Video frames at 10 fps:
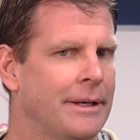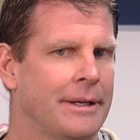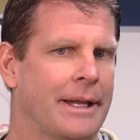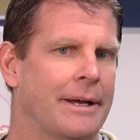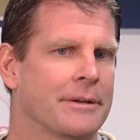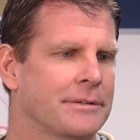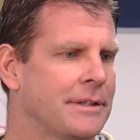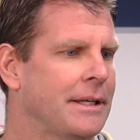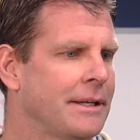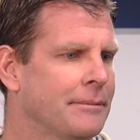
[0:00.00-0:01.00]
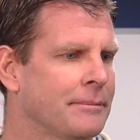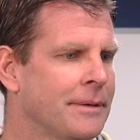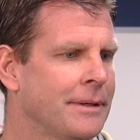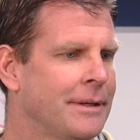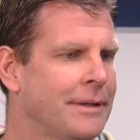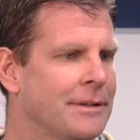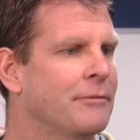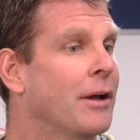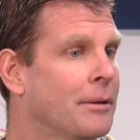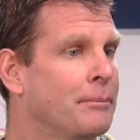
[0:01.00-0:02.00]
And now to see him
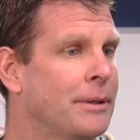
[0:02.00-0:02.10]
develop